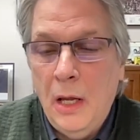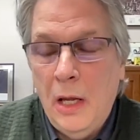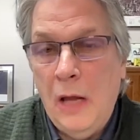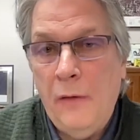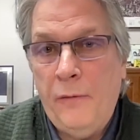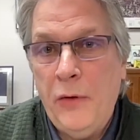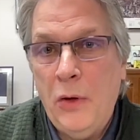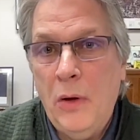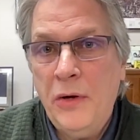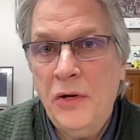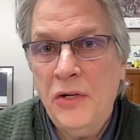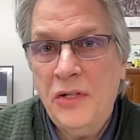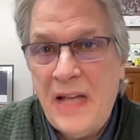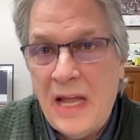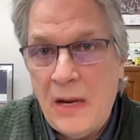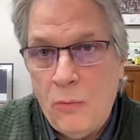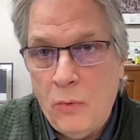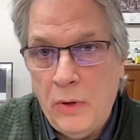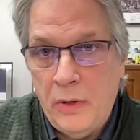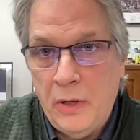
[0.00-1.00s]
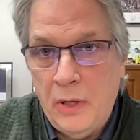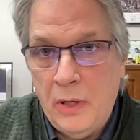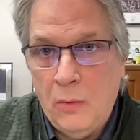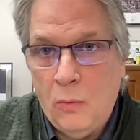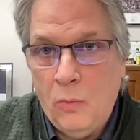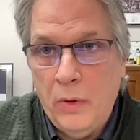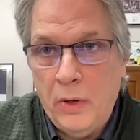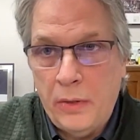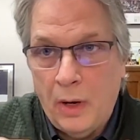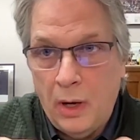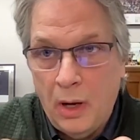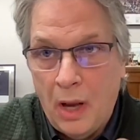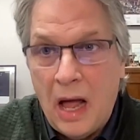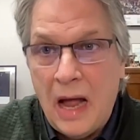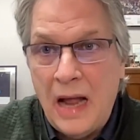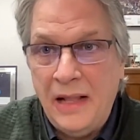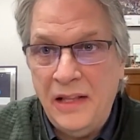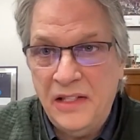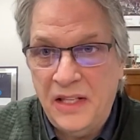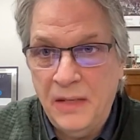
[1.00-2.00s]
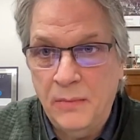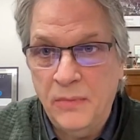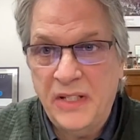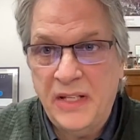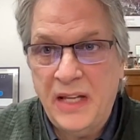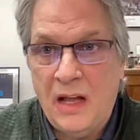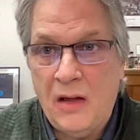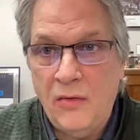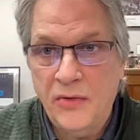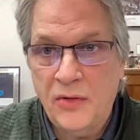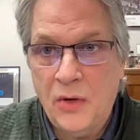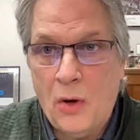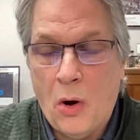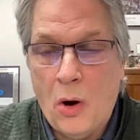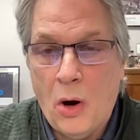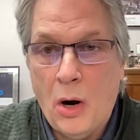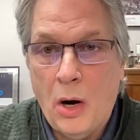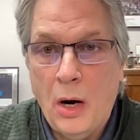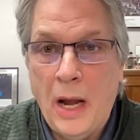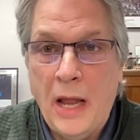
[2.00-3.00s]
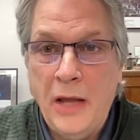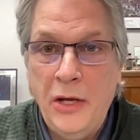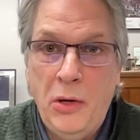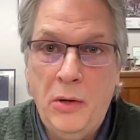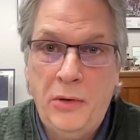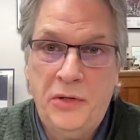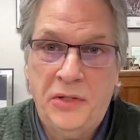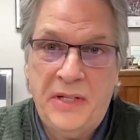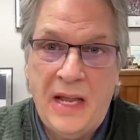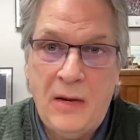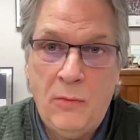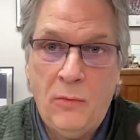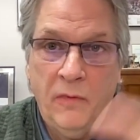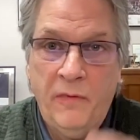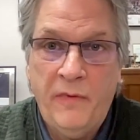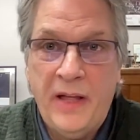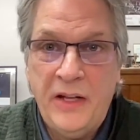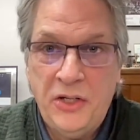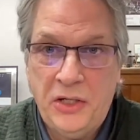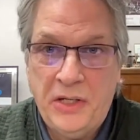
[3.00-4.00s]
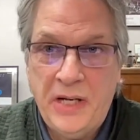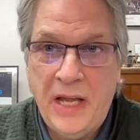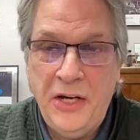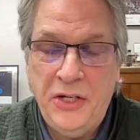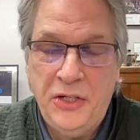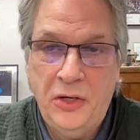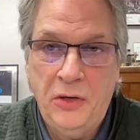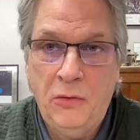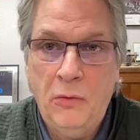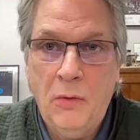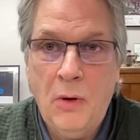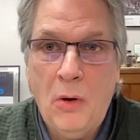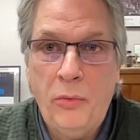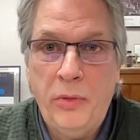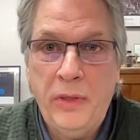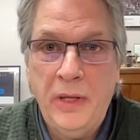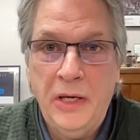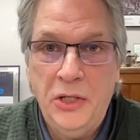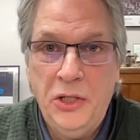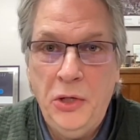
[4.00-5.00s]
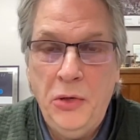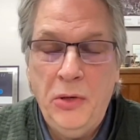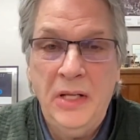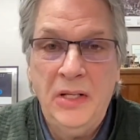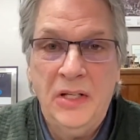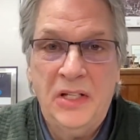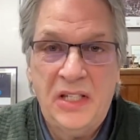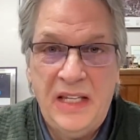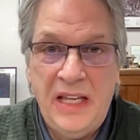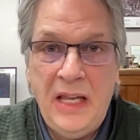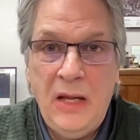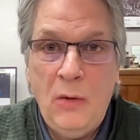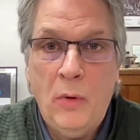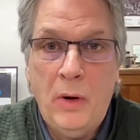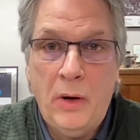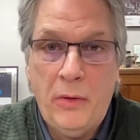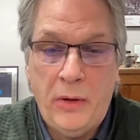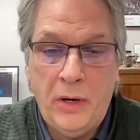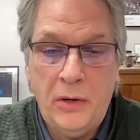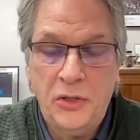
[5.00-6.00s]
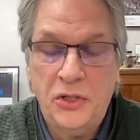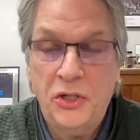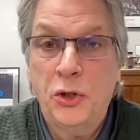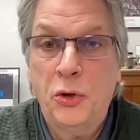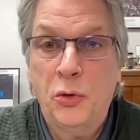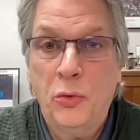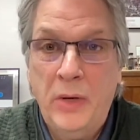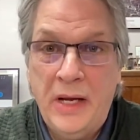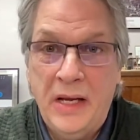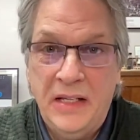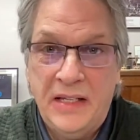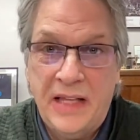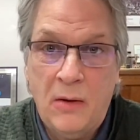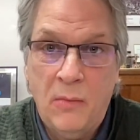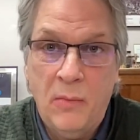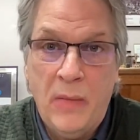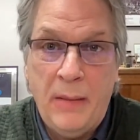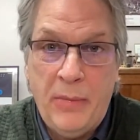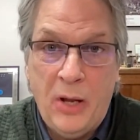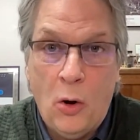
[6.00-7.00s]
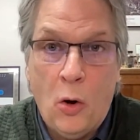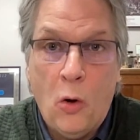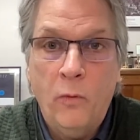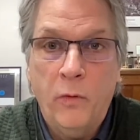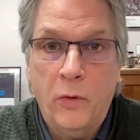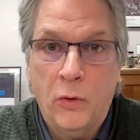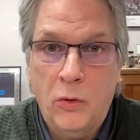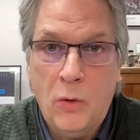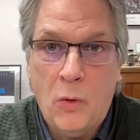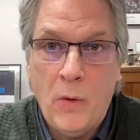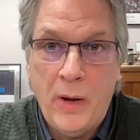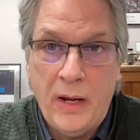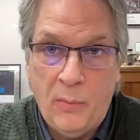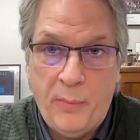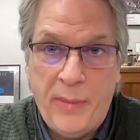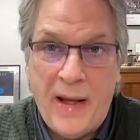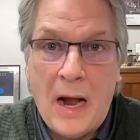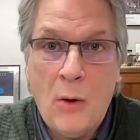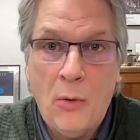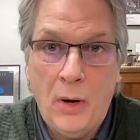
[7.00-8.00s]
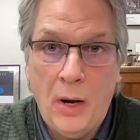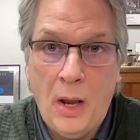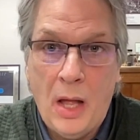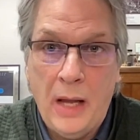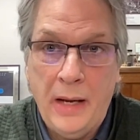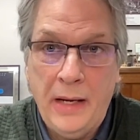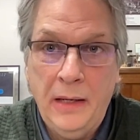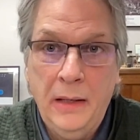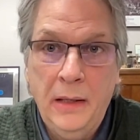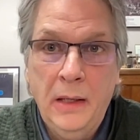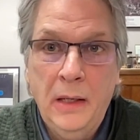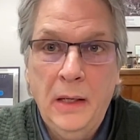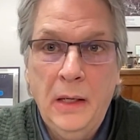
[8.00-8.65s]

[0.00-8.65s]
If you understand where the lines themselves are, and you understand where vegetation growth is, you can see where there's trees that are maybe overgrowing a power line.